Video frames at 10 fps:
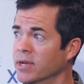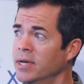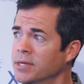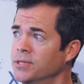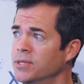it
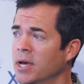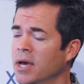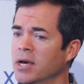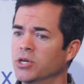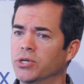is,
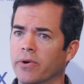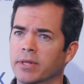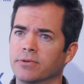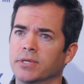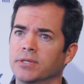
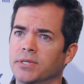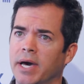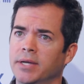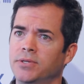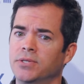sharing those
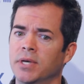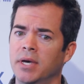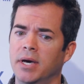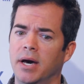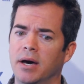insights,
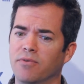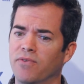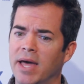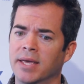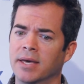uh,
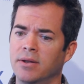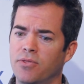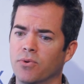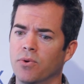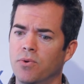vetting it
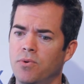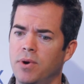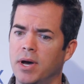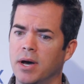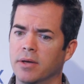through
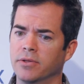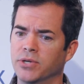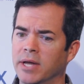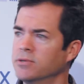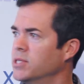uh, the
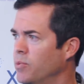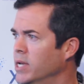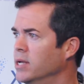channels that we